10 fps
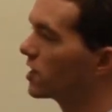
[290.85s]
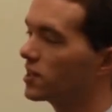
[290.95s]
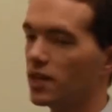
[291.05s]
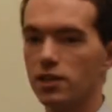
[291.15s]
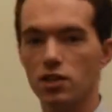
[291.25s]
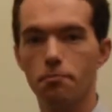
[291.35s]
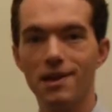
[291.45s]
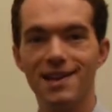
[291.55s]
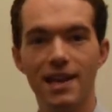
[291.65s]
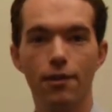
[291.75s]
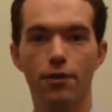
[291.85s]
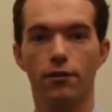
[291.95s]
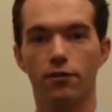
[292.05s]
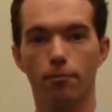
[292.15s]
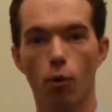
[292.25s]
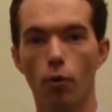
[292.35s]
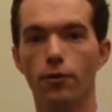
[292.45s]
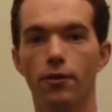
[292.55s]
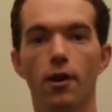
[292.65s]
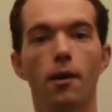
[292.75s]
exist beneath its
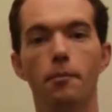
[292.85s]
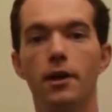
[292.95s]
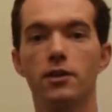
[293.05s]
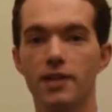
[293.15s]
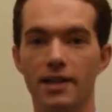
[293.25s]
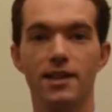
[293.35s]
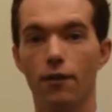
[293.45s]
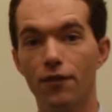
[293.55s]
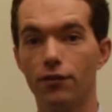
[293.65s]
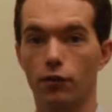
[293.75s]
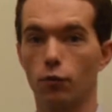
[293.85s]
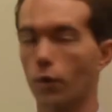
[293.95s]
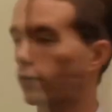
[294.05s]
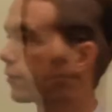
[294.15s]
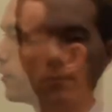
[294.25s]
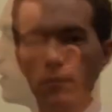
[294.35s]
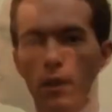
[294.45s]
support because that's how physics works.